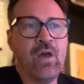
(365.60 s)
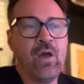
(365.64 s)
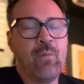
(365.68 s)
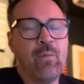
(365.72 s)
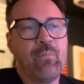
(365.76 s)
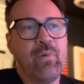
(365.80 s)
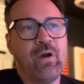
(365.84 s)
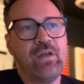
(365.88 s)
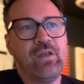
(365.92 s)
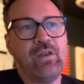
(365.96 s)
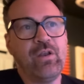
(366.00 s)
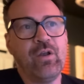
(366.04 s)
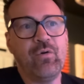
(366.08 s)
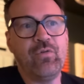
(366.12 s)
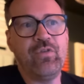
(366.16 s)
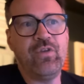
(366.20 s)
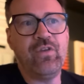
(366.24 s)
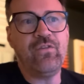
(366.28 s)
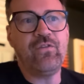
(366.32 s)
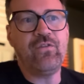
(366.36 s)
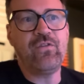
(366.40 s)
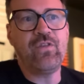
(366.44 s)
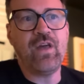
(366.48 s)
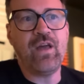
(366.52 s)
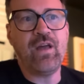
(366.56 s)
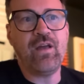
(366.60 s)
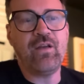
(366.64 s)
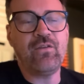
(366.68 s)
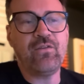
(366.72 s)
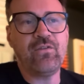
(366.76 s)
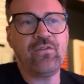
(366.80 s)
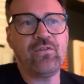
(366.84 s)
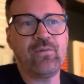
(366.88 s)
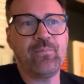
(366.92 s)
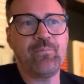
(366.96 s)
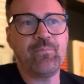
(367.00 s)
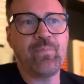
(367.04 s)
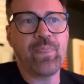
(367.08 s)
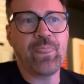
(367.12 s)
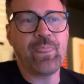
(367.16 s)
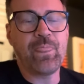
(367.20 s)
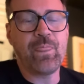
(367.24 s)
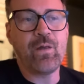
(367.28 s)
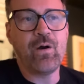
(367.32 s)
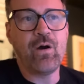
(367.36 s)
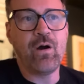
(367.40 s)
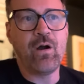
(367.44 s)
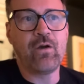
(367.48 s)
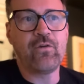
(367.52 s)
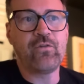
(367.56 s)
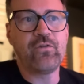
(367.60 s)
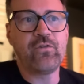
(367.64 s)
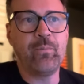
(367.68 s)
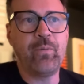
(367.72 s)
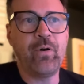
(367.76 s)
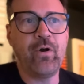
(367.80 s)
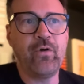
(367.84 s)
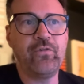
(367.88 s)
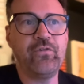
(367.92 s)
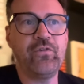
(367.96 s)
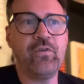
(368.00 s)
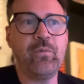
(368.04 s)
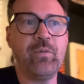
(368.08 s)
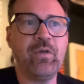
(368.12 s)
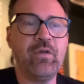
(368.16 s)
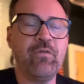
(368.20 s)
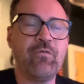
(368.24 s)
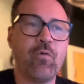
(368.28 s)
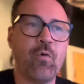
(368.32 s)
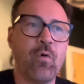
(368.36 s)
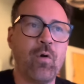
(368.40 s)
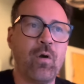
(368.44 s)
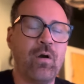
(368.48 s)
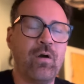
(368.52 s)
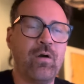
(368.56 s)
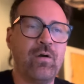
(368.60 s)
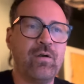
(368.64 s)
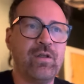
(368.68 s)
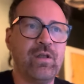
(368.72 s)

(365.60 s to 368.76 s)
But you know, these things are supposed to be for,